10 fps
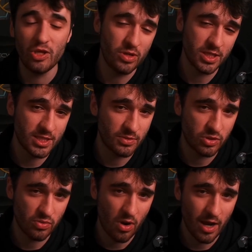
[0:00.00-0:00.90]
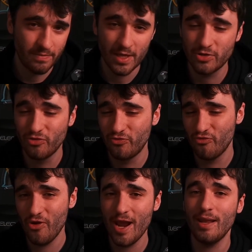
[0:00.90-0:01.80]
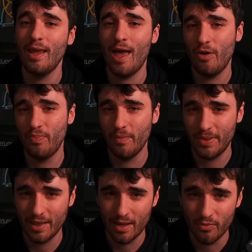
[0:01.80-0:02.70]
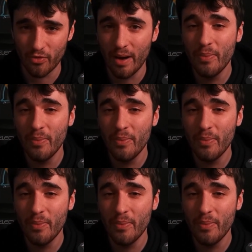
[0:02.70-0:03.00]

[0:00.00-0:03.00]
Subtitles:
you can subscribe. This would really help bump that number